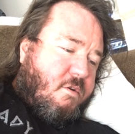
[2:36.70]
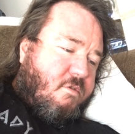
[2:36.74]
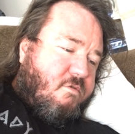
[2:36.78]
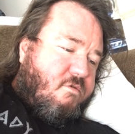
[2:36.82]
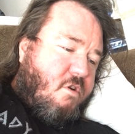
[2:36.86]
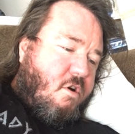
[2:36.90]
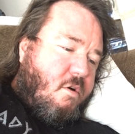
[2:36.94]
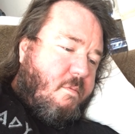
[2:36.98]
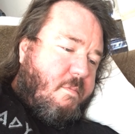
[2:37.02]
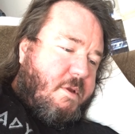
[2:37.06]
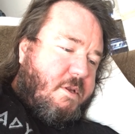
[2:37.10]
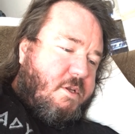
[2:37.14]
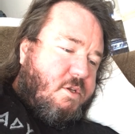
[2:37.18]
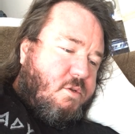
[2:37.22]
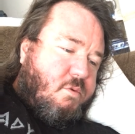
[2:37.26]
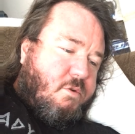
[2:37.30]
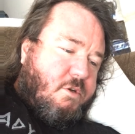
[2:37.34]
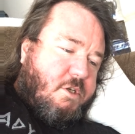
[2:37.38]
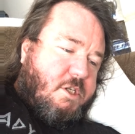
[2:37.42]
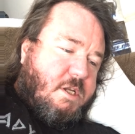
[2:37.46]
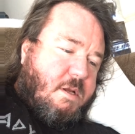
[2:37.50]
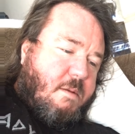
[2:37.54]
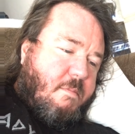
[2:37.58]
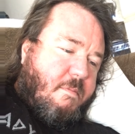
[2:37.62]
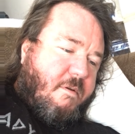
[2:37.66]
Romans were
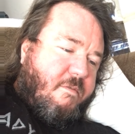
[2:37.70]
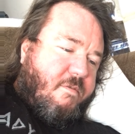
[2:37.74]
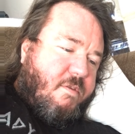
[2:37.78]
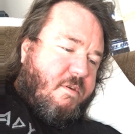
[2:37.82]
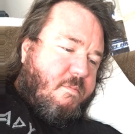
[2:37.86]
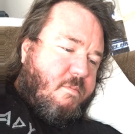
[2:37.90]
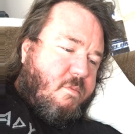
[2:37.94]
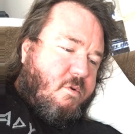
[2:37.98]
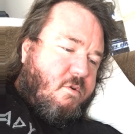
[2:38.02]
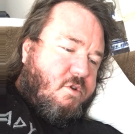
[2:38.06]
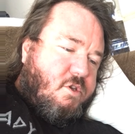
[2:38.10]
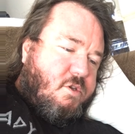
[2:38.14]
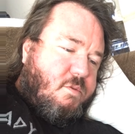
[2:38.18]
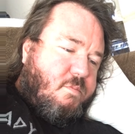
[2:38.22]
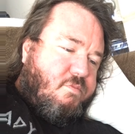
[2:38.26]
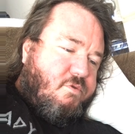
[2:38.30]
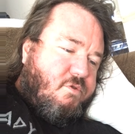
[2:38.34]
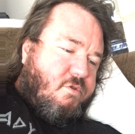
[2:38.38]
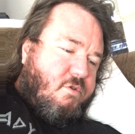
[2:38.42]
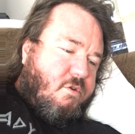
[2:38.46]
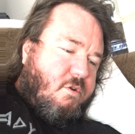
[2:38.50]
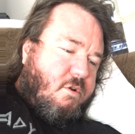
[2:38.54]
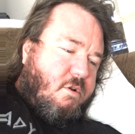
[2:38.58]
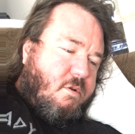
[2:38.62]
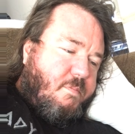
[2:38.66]
some of the most
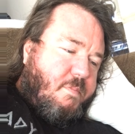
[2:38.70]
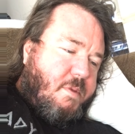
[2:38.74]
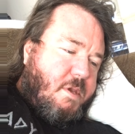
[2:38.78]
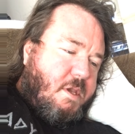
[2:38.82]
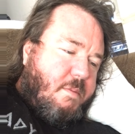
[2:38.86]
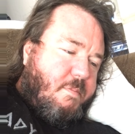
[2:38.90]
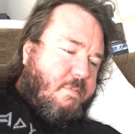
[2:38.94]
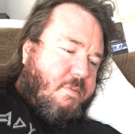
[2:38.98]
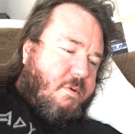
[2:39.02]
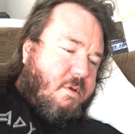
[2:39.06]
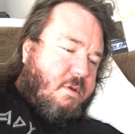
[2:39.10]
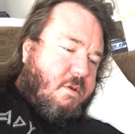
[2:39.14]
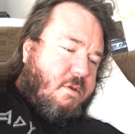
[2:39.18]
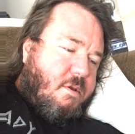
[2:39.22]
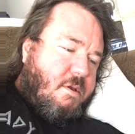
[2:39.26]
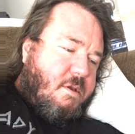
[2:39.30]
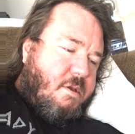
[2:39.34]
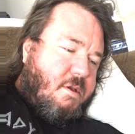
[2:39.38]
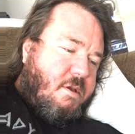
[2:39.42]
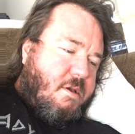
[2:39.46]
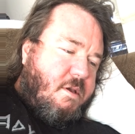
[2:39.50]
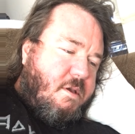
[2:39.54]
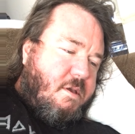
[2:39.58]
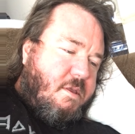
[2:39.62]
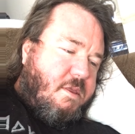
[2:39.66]
brutal people
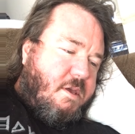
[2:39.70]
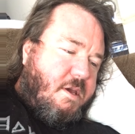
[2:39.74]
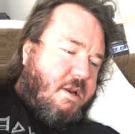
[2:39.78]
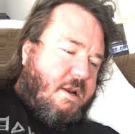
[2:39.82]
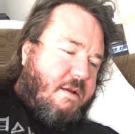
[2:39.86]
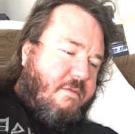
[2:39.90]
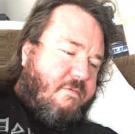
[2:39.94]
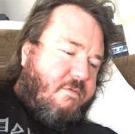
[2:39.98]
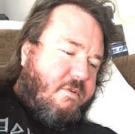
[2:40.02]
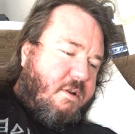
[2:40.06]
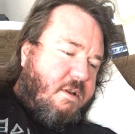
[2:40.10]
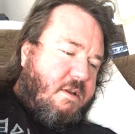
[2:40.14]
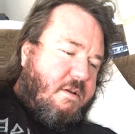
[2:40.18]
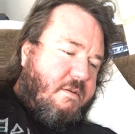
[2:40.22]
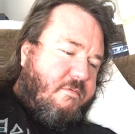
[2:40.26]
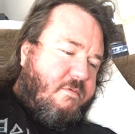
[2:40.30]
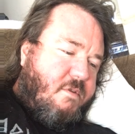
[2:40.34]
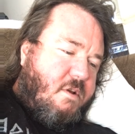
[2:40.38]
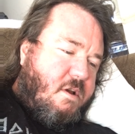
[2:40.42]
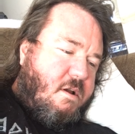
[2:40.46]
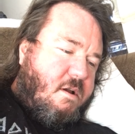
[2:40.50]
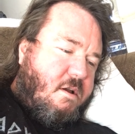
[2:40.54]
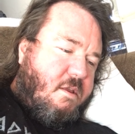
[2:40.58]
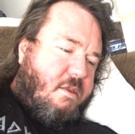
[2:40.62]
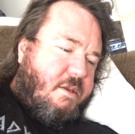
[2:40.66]
that ever lived
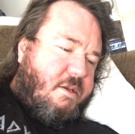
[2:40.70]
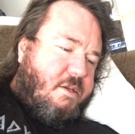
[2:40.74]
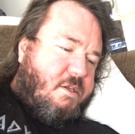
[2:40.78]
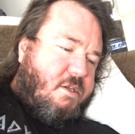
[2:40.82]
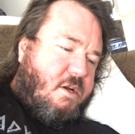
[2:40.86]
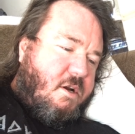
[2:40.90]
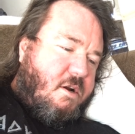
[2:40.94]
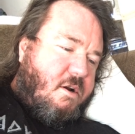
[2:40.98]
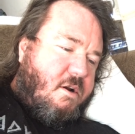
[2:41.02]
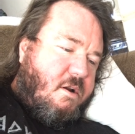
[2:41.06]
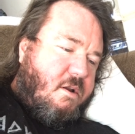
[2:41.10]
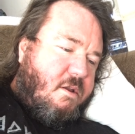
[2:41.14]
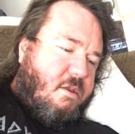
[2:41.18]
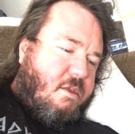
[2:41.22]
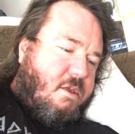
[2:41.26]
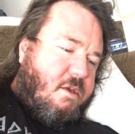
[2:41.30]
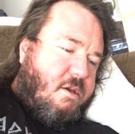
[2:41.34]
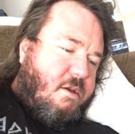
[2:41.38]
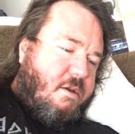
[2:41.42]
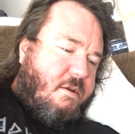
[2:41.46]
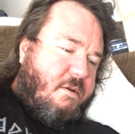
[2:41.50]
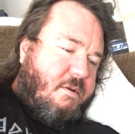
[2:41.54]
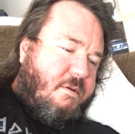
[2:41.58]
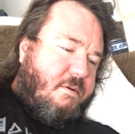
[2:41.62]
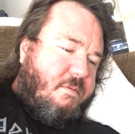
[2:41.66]
on this earth.
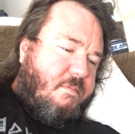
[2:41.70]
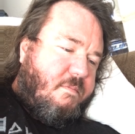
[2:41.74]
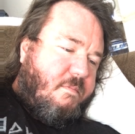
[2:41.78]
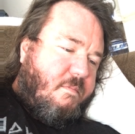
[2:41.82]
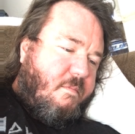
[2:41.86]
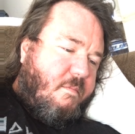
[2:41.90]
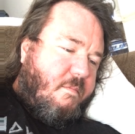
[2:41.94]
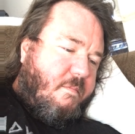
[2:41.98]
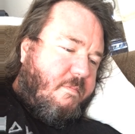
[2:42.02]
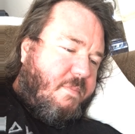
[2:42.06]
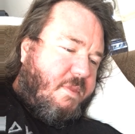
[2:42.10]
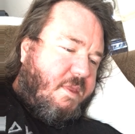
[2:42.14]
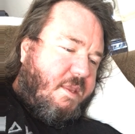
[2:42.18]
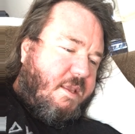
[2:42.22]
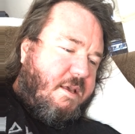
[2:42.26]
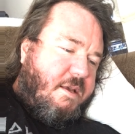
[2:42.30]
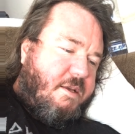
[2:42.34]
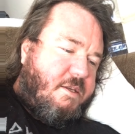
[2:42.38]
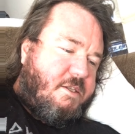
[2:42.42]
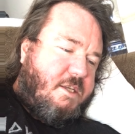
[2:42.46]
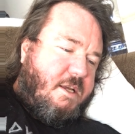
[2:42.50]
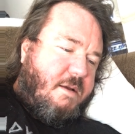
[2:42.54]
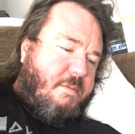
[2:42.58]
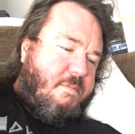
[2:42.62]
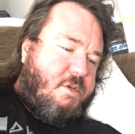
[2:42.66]
They
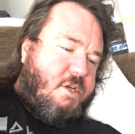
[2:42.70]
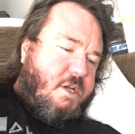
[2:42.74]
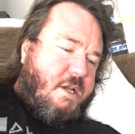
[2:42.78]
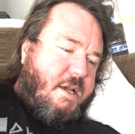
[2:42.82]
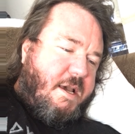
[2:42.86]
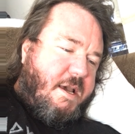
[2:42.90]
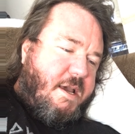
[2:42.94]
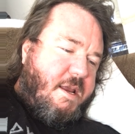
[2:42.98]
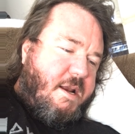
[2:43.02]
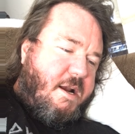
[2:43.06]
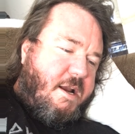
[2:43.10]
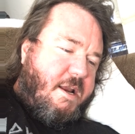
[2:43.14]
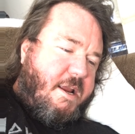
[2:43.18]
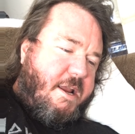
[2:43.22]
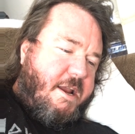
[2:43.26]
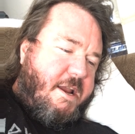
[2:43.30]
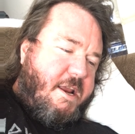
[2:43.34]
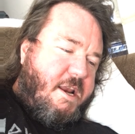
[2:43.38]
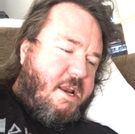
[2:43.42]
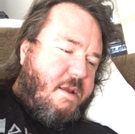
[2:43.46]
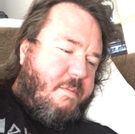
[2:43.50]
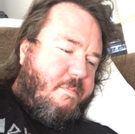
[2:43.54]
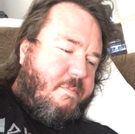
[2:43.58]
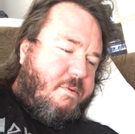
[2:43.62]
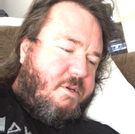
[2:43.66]
subjugated
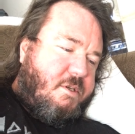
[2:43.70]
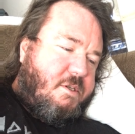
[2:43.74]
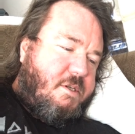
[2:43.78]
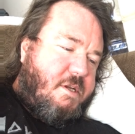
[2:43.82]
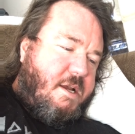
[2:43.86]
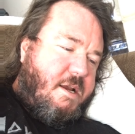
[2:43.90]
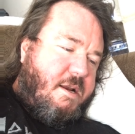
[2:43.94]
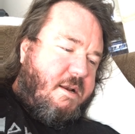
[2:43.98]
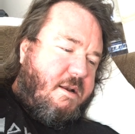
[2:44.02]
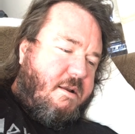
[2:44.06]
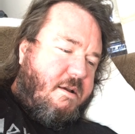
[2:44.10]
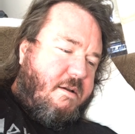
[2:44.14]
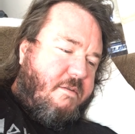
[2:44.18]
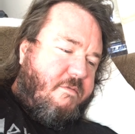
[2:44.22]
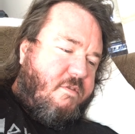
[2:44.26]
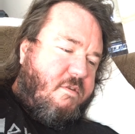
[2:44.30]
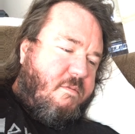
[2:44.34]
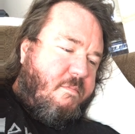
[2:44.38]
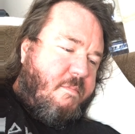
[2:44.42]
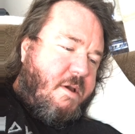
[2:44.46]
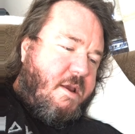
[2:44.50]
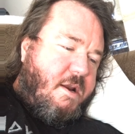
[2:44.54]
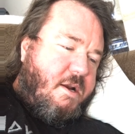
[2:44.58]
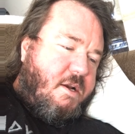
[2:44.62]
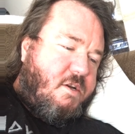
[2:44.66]
80% of the
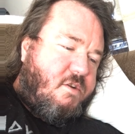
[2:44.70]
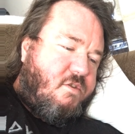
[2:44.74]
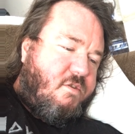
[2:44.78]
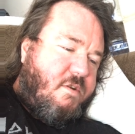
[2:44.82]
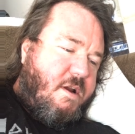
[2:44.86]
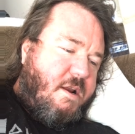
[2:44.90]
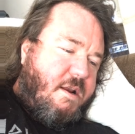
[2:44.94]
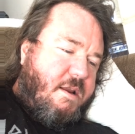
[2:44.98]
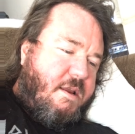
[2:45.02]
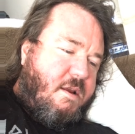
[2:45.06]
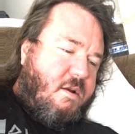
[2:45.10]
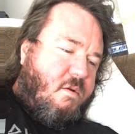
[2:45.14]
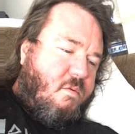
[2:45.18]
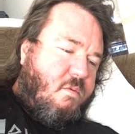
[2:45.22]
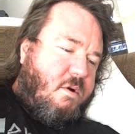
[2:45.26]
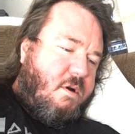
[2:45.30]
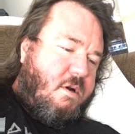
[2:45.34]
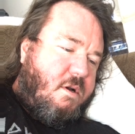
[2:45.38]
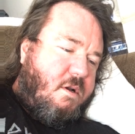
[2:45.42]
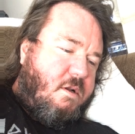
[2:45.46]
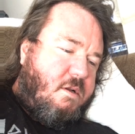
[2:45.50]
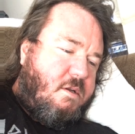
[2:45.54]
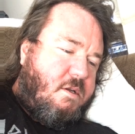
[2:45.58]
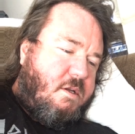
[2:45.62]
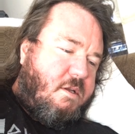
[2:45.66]
Mediterranean
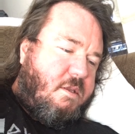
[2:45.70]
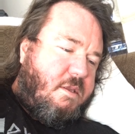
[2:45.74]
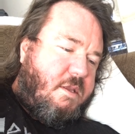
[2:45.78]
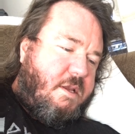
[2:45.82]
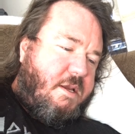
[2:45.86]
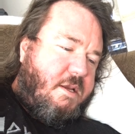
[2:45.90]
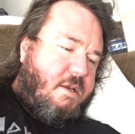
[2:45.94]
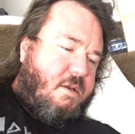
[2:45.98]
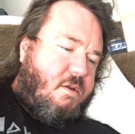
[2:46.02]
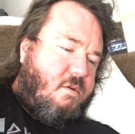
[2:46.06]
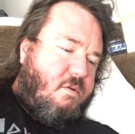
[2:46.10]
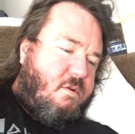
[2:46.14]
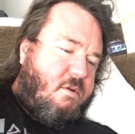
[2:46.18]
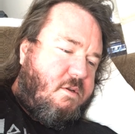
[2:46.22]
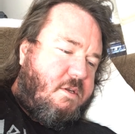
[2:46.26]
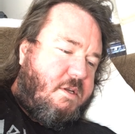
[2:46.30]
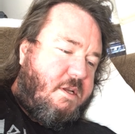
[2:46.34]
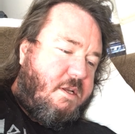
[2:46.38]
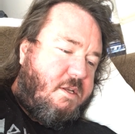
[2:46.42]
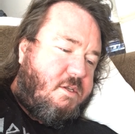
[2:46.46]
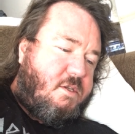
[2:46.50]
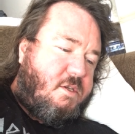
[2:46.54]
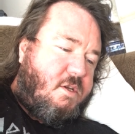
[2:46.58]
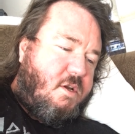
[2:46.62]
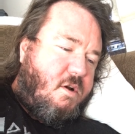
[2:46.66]
world, and they do,
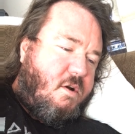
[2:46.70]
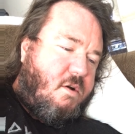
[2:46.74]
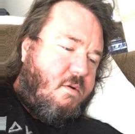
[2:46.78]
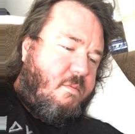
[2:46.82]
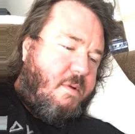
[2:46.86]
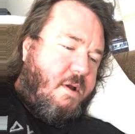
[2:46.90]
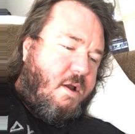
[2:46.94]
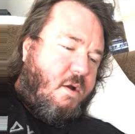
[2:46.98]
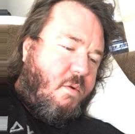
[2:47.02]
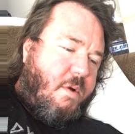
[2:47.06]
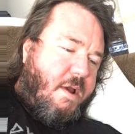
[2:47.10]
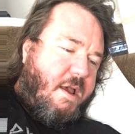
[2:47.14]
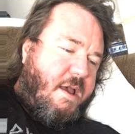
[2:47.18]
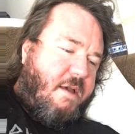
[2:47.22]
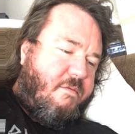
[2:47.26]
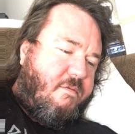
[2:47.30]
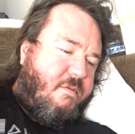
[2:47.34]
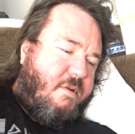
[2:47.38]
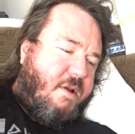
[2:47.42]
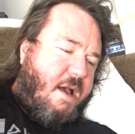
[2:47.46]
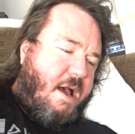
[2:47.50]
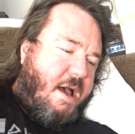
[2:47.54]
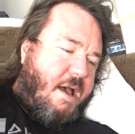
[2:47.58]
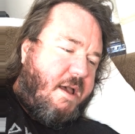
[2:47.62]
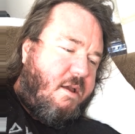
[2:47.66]
did so by way
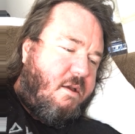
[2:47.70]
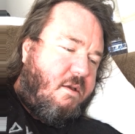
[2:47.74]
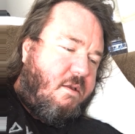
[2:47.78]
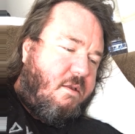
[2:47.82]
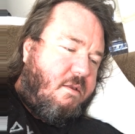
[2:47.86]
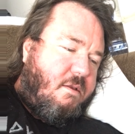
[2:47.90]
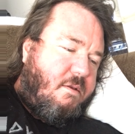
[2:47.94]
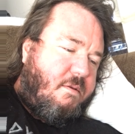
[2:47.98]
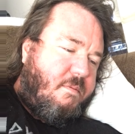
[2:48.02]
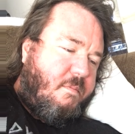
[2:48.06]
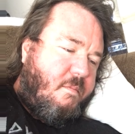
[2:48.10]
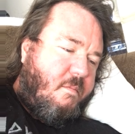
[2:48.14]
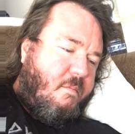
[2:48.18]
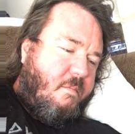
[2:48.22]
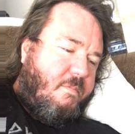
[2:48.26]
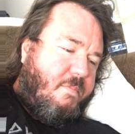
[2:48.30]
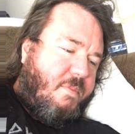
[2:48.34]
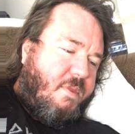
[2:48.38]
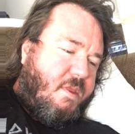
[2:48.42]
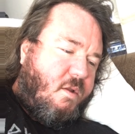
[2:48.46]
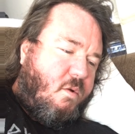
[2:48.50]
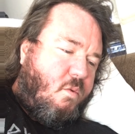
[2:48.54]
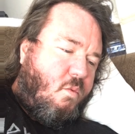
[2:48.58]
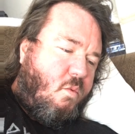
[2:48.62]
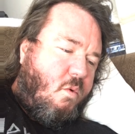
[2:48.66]
of guile,
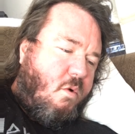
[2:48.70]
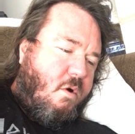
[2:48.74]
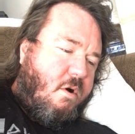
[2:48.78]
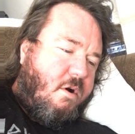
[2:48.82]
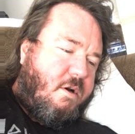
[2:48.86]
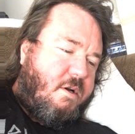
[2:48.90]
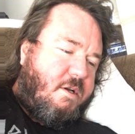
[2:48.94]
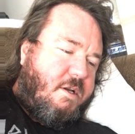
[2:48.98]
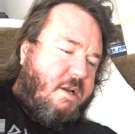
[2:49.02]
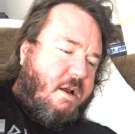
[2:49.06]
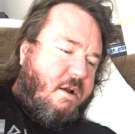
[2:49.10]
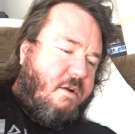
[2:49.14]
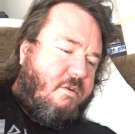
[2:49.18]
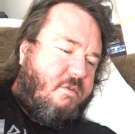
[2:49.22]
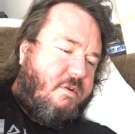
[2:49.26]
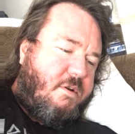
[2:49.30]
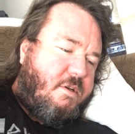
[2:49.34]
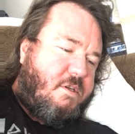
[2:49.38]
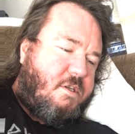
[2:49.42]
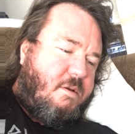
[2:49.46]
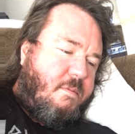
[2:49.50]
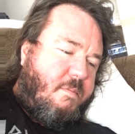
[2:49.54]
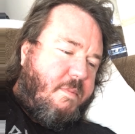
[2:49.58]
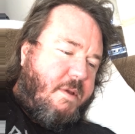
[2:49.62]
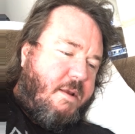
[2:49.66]
war,
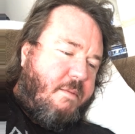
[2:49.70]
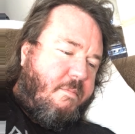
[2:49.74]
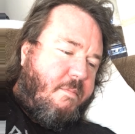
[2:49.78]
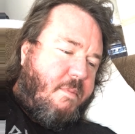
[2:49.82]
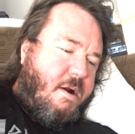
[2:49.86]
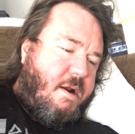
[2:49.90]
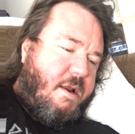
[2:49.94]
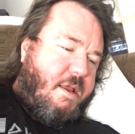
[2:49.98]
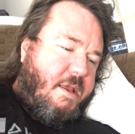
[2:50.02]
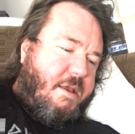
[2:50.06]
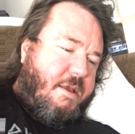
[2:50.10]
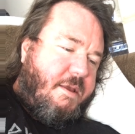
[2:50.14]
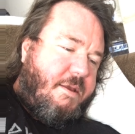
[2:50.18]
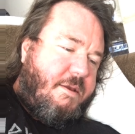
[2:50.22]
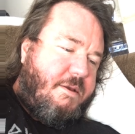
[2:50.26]
terrorism, and money.